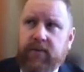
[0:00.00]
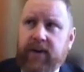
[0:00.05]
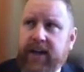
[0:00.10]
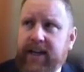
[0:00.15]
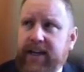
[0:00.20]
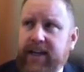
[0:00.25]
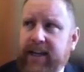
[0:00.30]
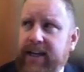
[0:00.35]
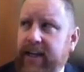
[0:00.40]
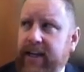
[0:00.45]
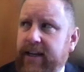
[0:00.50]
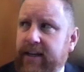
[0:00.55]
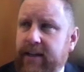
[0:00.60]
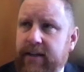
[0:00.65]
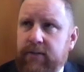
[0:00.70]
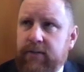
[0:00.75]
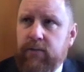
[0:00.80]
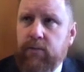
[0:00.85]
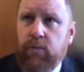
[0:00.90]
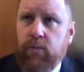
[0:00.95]
in a different way.
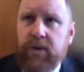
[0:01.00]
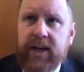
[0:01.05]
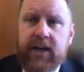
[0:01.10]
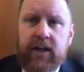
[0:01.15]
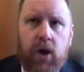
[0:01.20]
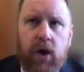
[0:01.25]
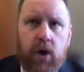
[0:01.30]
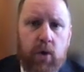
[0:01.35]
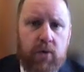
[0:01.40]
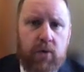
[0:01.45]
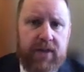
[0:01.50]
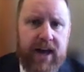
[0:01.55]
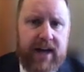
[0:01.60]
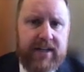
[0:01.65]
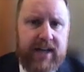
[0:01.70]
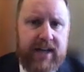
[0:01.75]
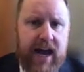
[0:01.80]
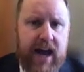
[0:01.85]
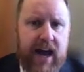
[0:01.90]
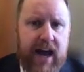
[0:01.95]
We know
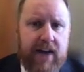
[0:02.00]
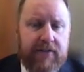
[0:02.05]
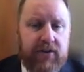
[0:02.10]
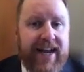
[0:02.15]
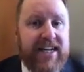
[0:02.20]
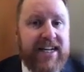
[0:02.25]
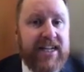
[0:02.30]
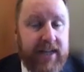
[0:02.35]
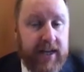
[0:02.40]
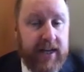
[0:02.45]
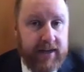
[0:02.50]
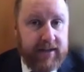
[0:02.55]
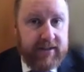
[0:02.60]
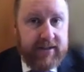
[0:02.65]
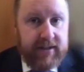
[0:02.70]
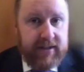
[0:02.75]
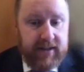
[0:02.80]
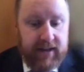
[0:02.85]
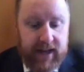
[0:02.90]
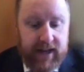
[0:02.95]
that after 8
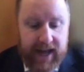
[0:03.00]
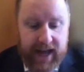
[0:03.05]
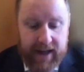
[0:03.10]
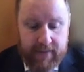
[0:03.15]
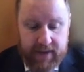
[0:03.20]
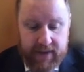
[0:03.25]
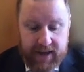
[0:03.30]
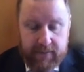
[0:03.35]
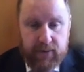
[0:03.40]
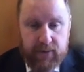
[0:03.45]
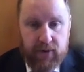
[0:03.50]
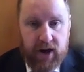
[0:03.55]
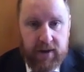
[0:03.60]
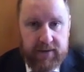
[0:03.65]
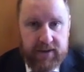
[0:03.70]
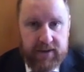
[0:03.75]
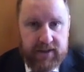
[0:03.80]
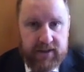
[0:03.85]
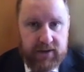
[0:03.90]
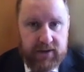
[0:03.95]
years in
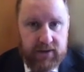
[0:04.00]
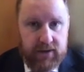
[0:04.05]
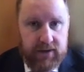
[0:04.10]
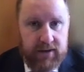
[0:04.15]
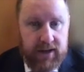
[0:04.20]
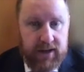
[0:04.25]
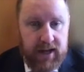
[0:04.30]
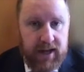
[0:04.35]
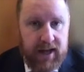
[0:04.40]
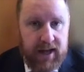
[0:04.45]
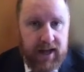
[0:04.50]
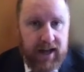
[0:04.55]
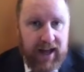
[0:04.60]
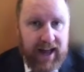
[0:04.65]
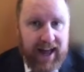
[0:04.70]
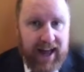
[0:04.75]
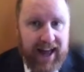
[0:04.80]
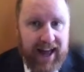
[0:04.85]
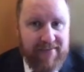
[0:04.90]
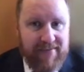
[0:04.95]
primary school,
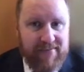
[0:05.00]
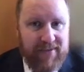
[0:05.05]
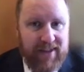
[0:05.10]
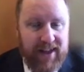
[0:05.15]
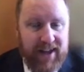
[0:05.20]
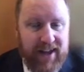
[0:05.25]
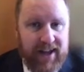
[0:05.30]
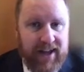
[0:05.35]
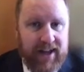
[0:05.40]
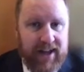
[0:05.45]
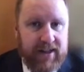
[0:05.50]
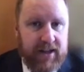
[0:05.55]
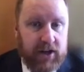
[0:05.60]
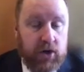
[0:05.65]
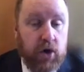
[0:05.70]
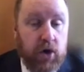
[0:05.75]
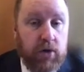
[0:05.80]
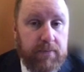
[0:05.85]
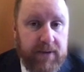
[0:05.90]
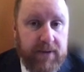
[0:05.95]
there
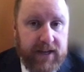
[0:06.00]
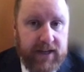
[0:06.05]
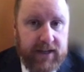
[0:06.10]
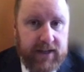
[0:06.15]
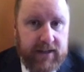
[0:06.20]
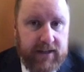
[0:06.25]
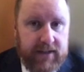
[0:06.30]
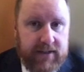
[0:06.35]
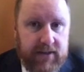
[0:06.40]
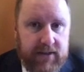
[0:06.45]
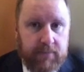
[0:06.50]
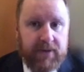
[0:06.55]
could be